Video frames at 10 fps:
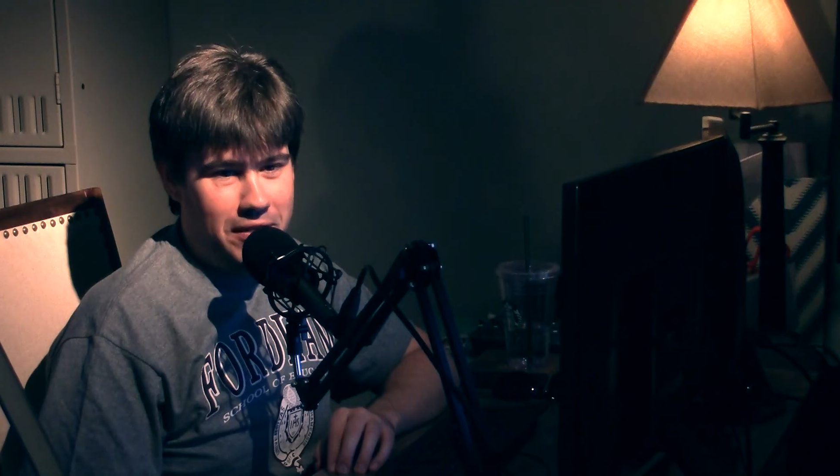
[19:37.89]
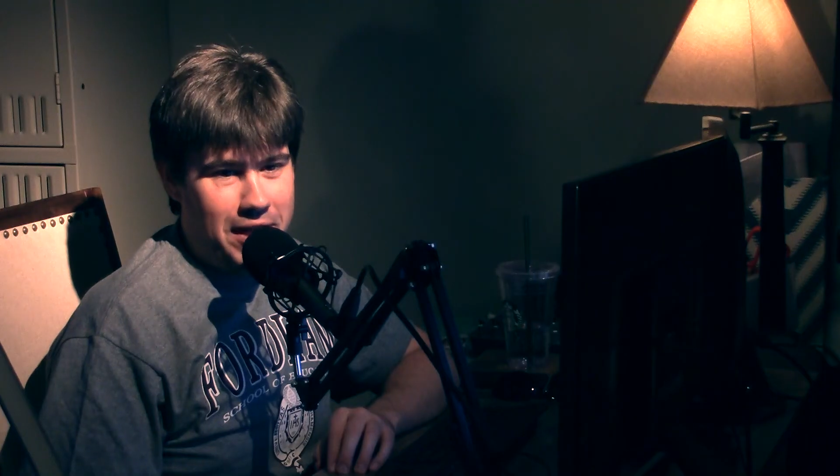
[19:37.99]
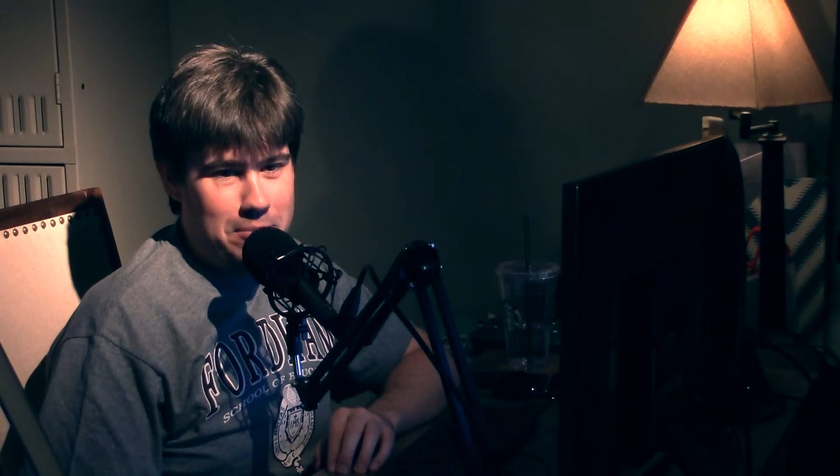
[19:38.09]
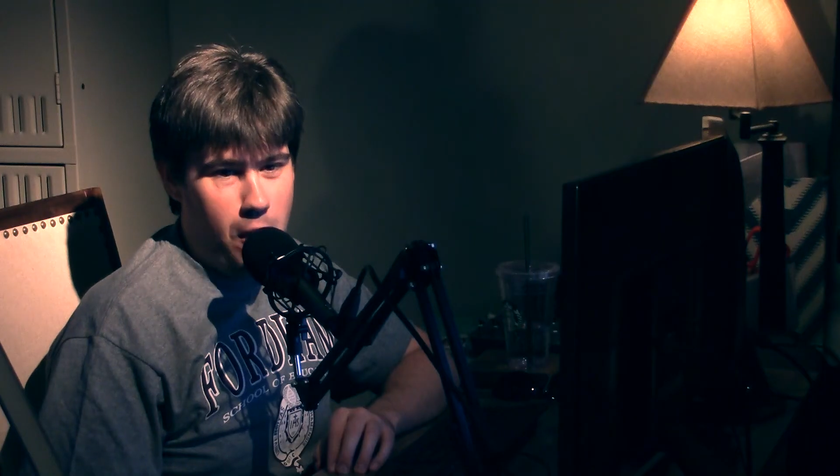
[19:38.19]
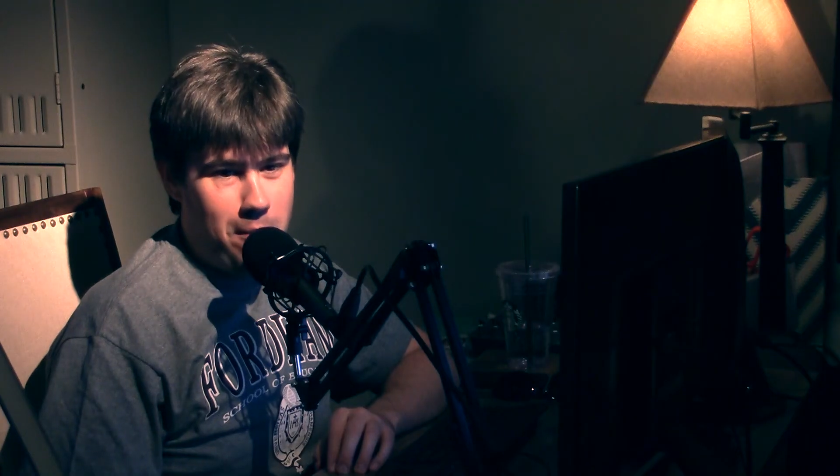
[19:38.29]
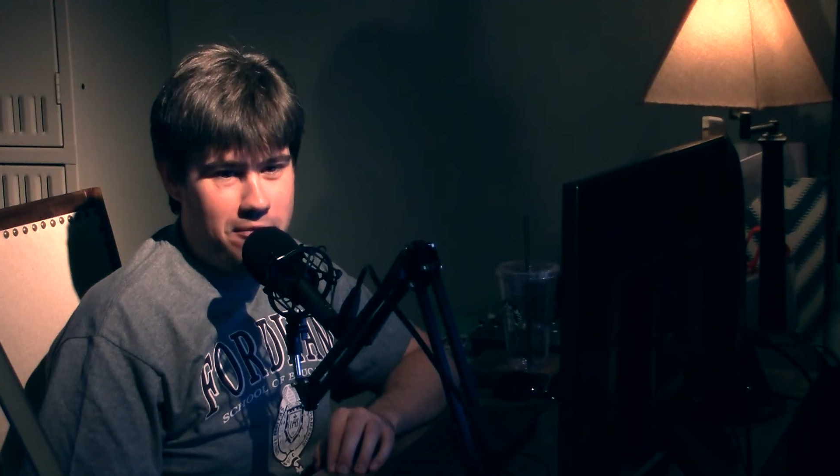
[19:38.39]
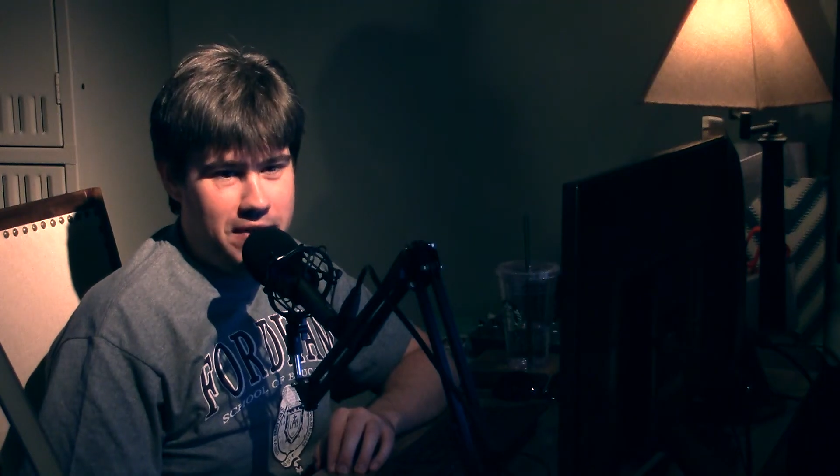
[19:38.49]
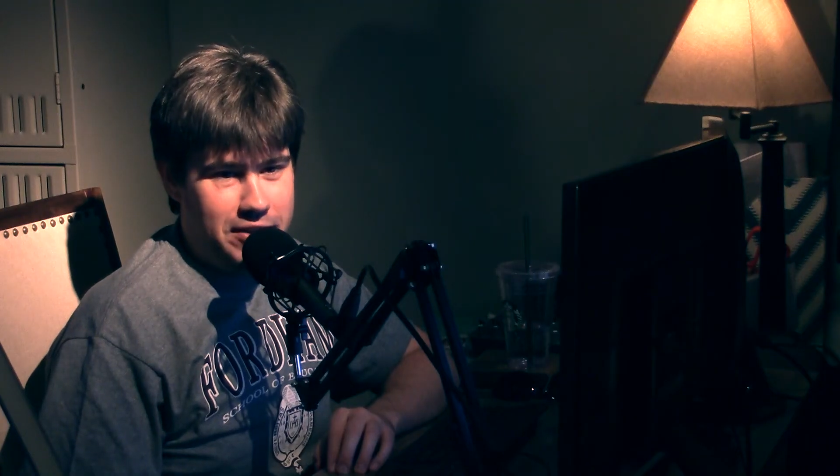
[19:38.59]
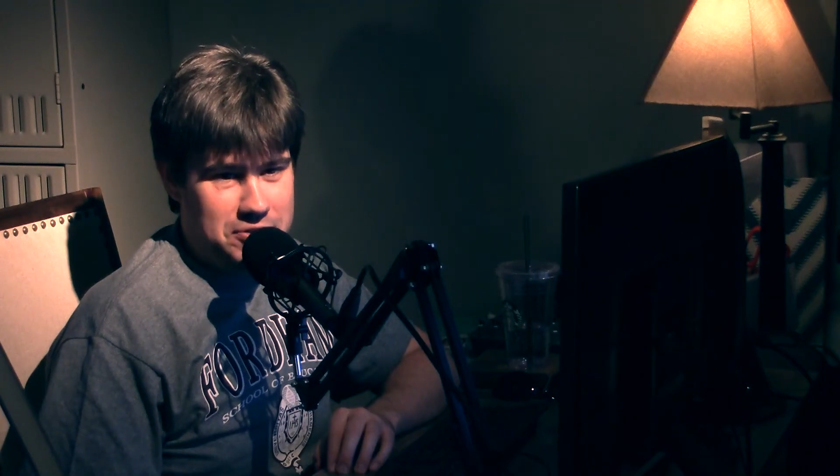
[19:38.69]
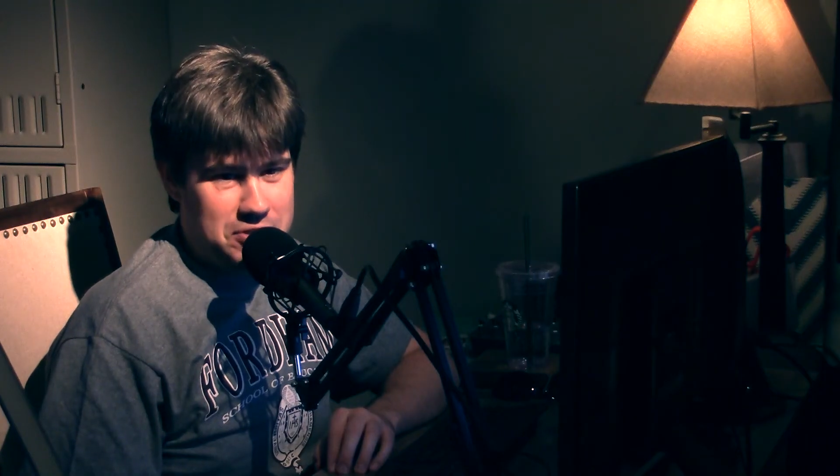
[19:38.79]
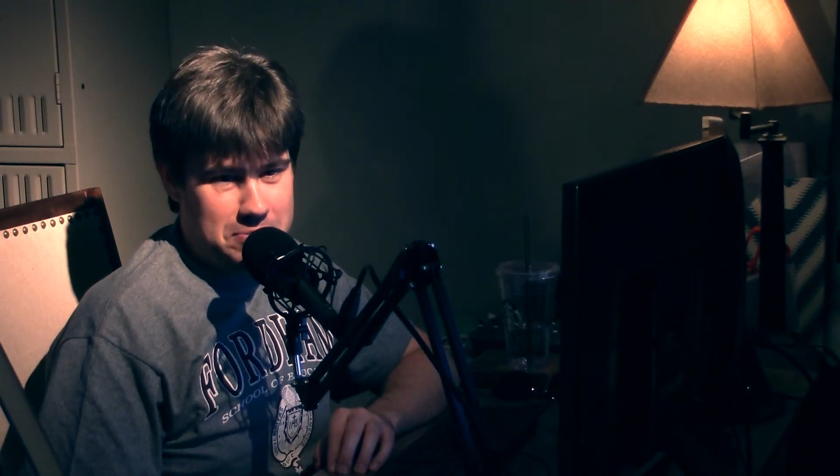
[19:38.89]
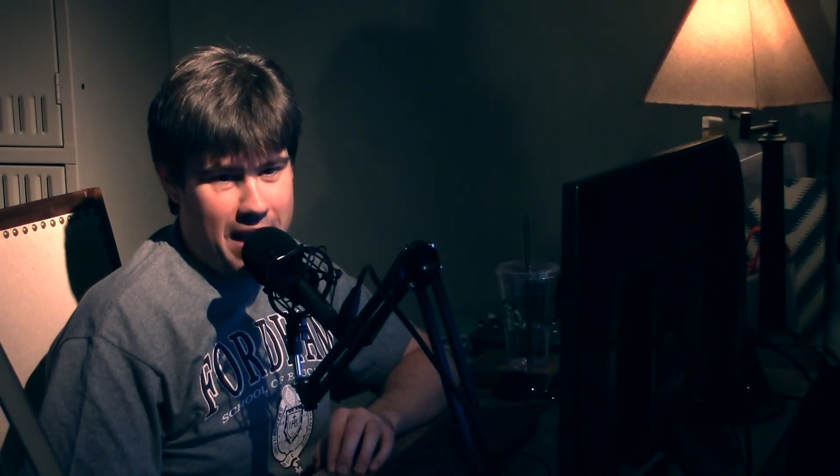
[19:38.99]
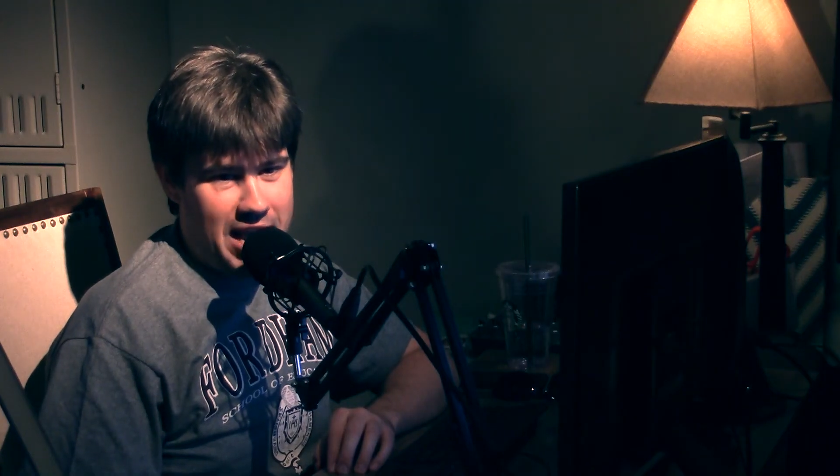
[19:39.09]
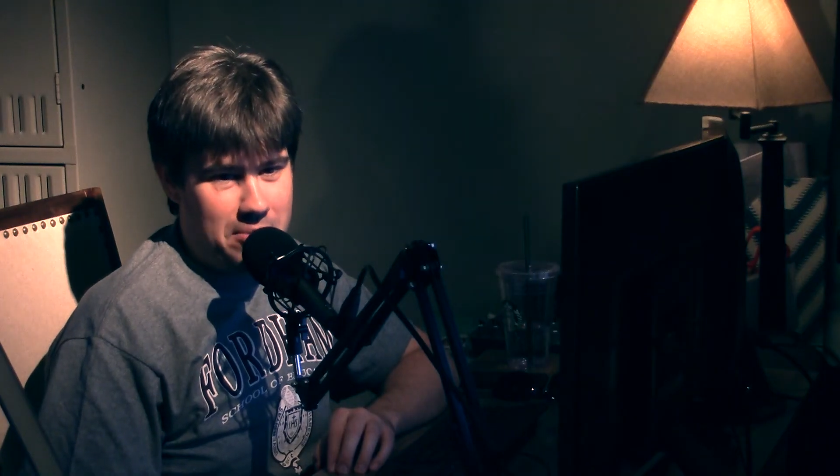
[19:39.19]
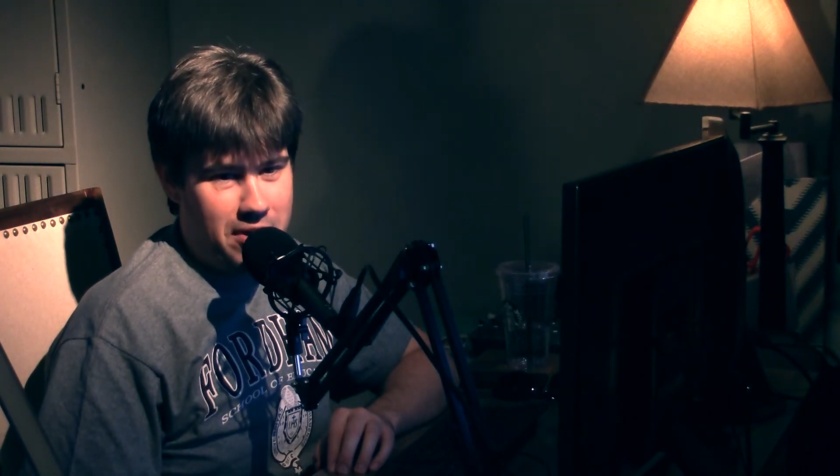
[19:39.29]
like Boba Fett and just
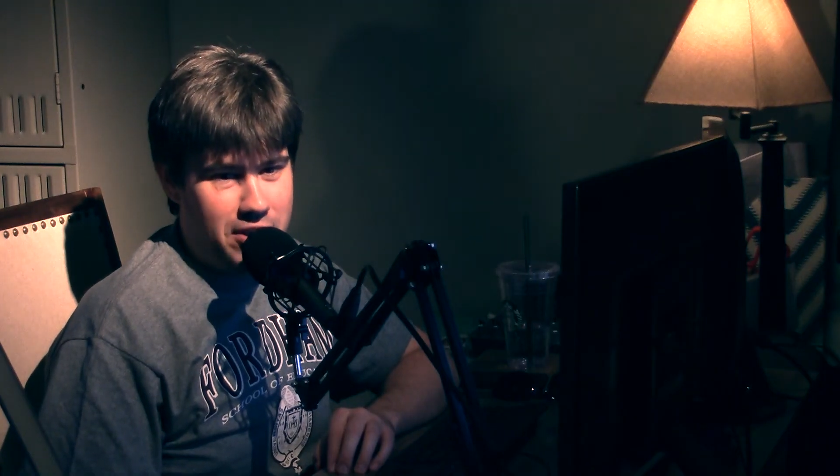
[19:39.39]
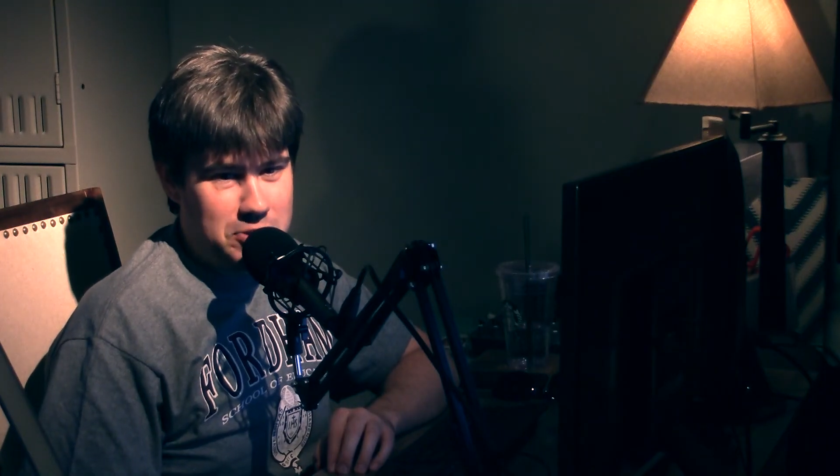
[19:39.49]
smack him around.